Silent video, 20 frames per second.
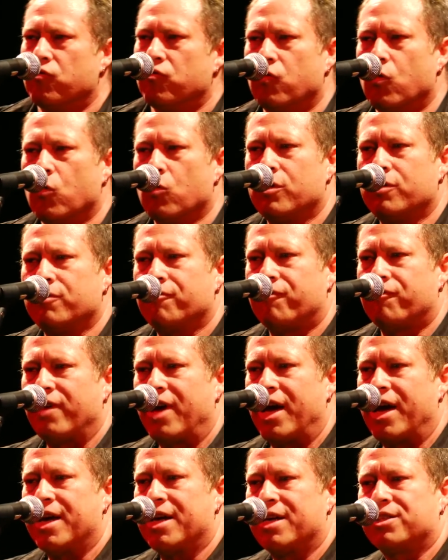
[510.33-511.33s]
Rolling
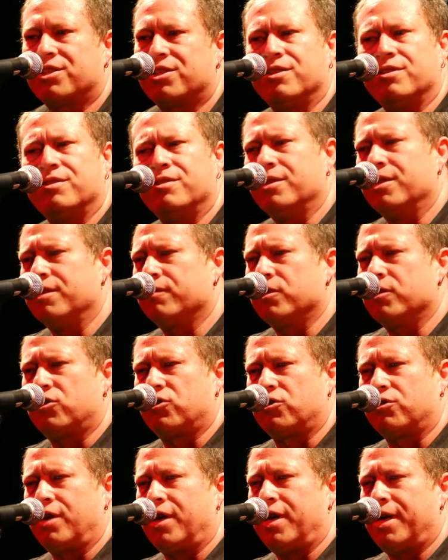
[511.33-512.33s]
fast and never
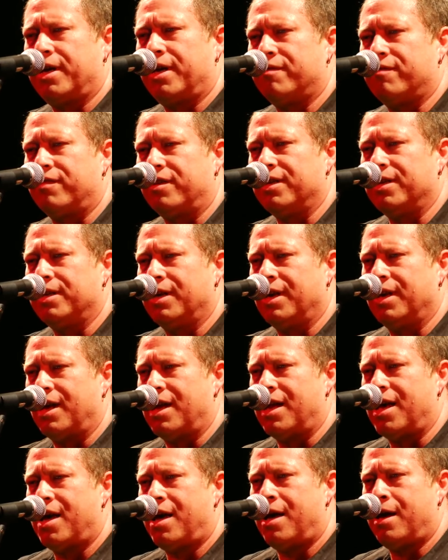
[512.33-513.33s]
traveling
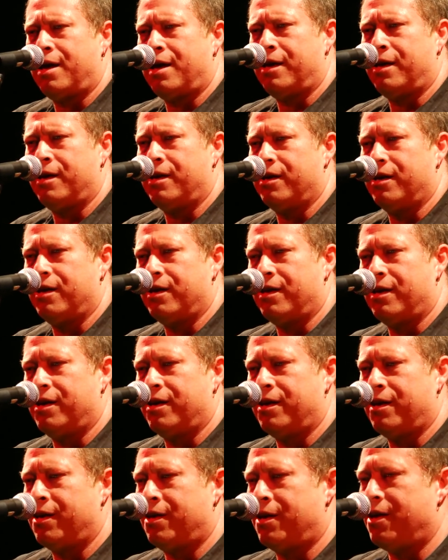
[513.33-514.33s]

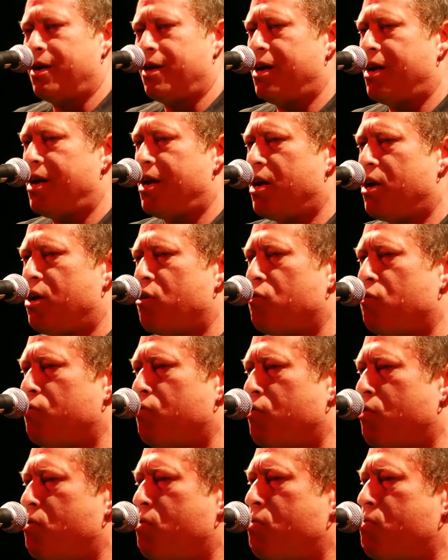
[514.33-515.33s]
light. Hey,
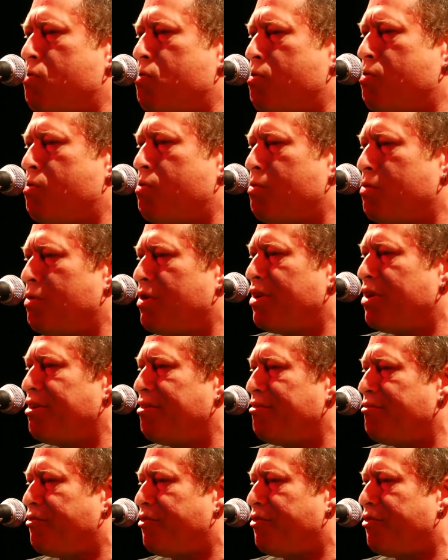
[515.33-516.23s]
rolling